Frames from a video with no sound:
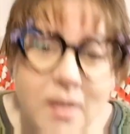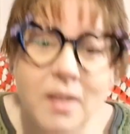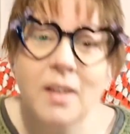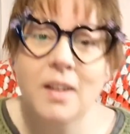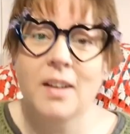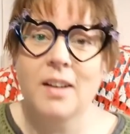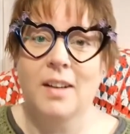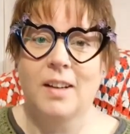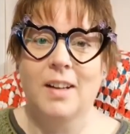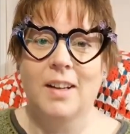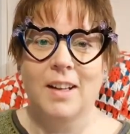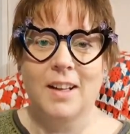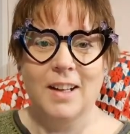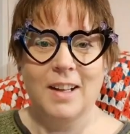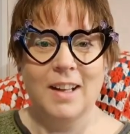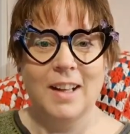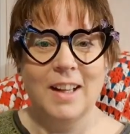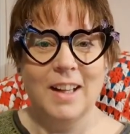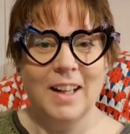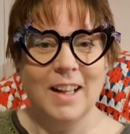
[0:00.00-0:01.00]

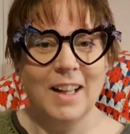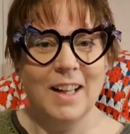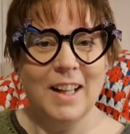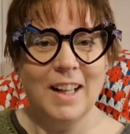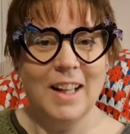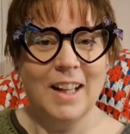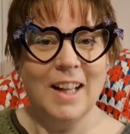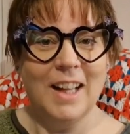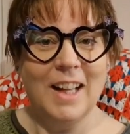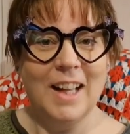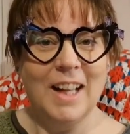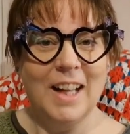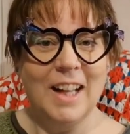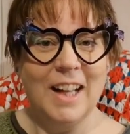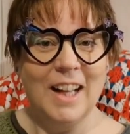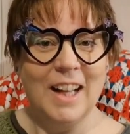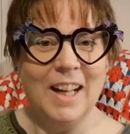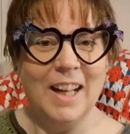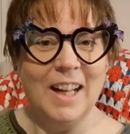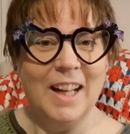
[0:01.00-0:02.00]

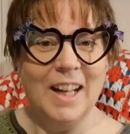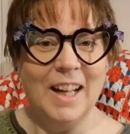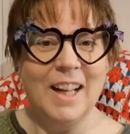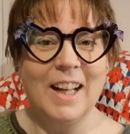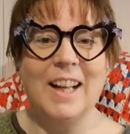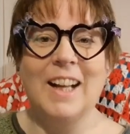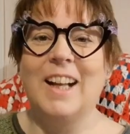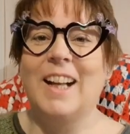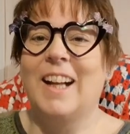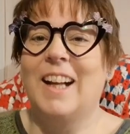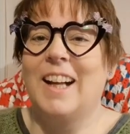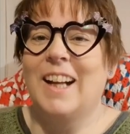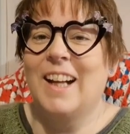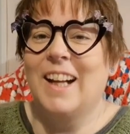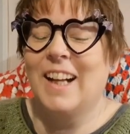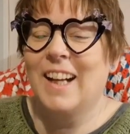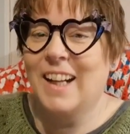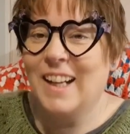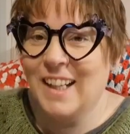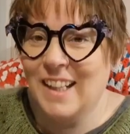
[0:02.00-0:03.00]

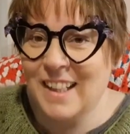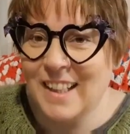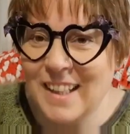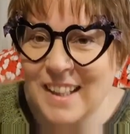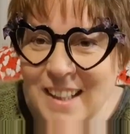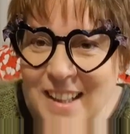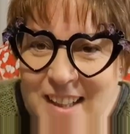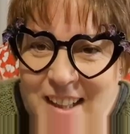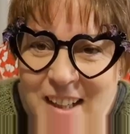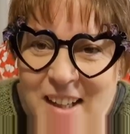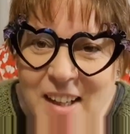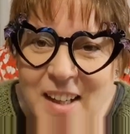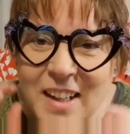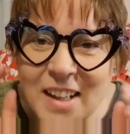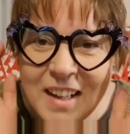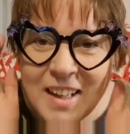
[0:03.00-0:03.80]
No one is speaking in this clip.